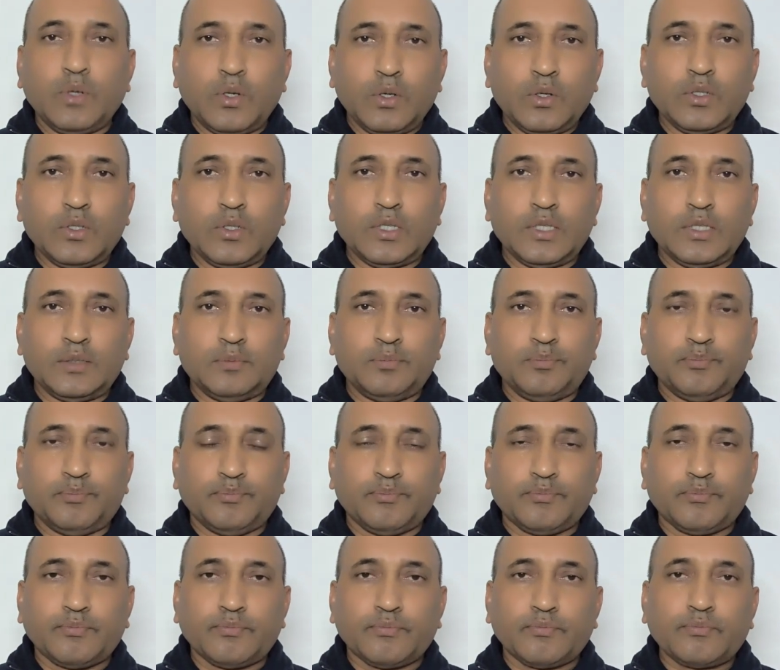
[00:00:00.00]
for a
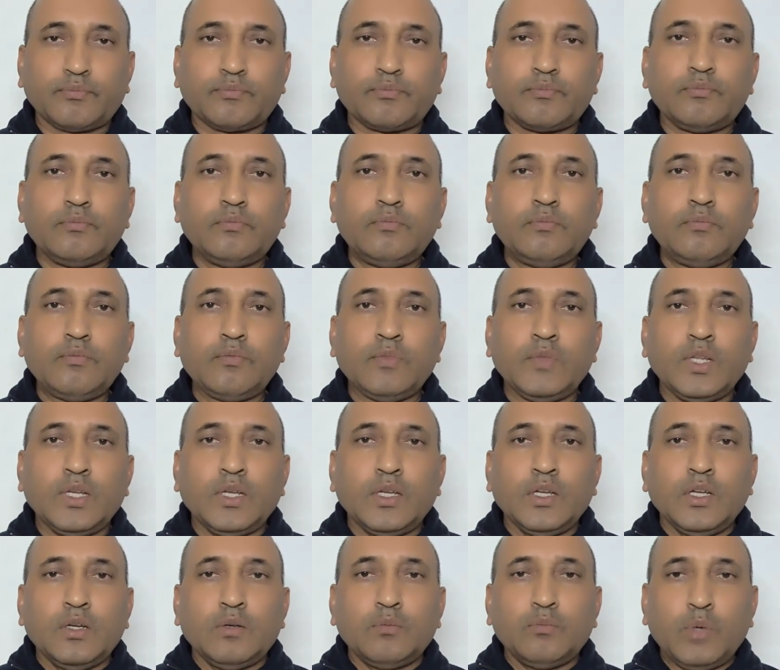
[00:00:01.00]

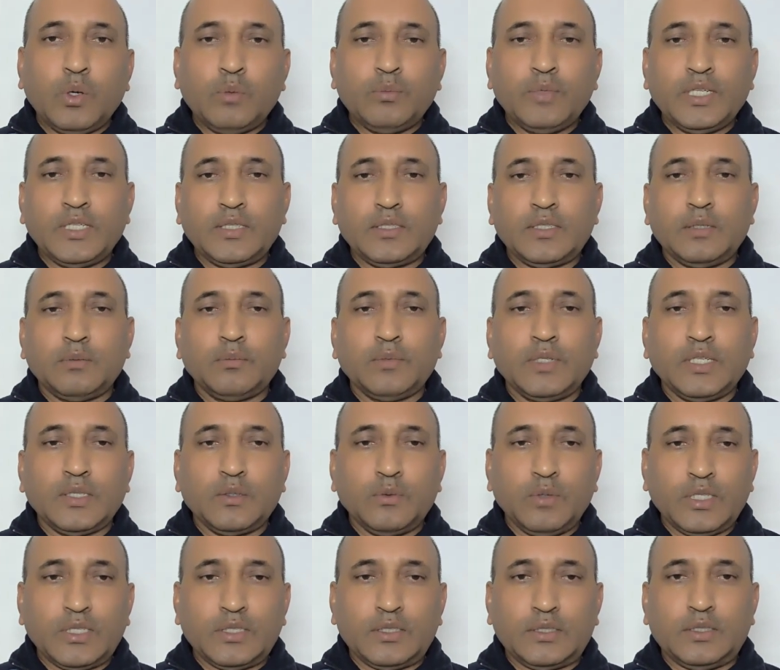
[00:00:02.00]
momentum
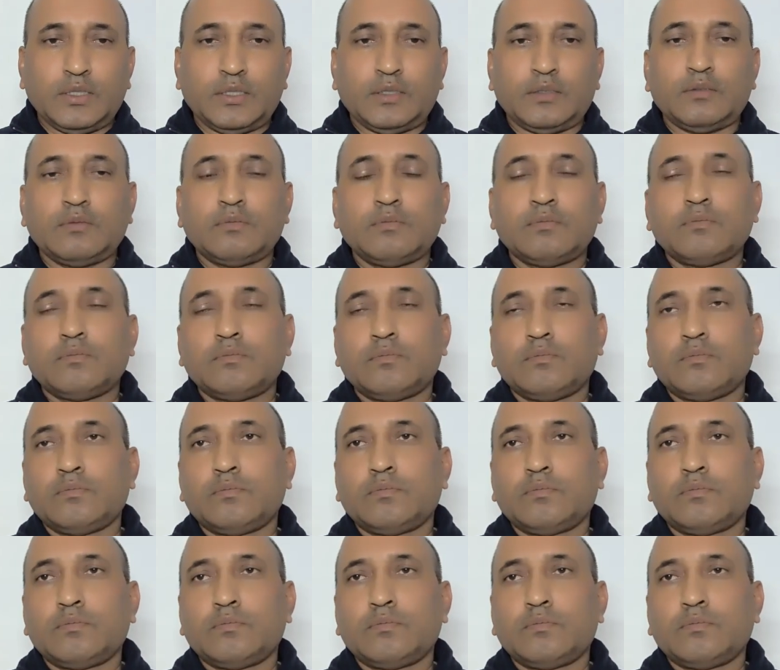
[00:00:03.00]
investor.